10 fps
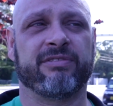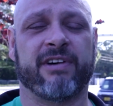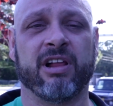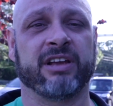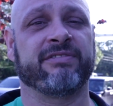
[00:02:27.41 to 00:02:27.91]

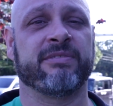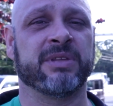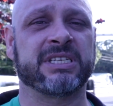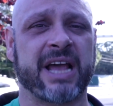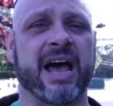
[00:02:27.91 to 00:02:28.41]
Falling from
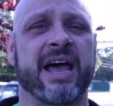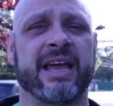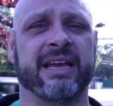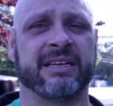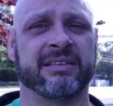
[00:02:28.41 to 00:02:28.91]
the sky
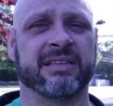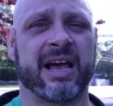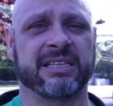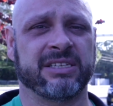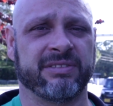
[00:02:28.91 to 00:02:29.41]
and
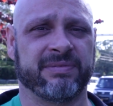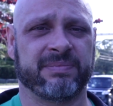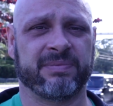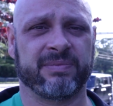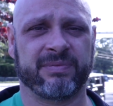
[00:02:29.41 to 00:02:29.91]
lots of
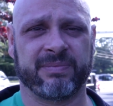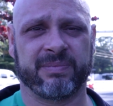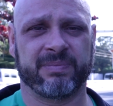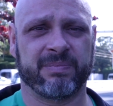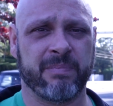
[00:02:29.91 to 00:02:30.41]

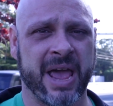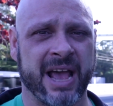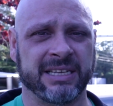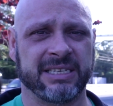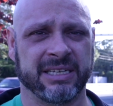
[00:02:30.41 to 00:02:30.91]

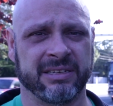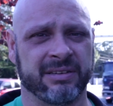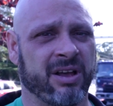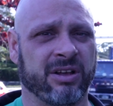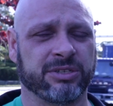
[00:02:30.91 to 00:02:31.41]
mass
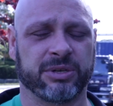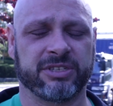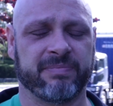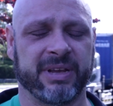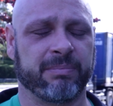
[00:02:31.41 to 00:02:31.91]
and all
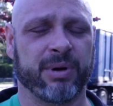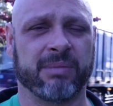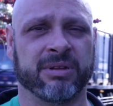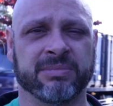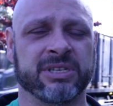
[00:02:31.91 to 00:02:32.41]
sorts of big
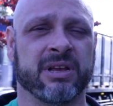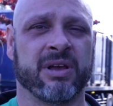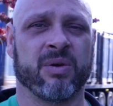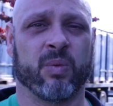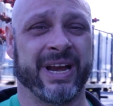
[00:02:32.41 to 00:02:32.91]
problems
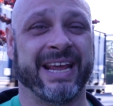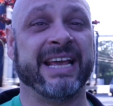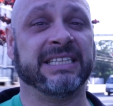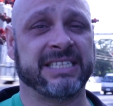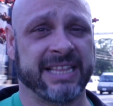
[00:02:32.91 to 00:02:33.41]
when it
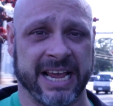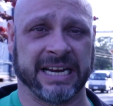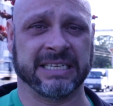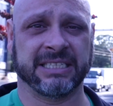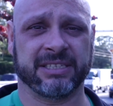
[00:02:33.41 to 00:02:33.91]
hits
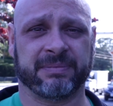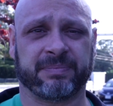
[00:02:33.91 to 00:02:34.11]
things.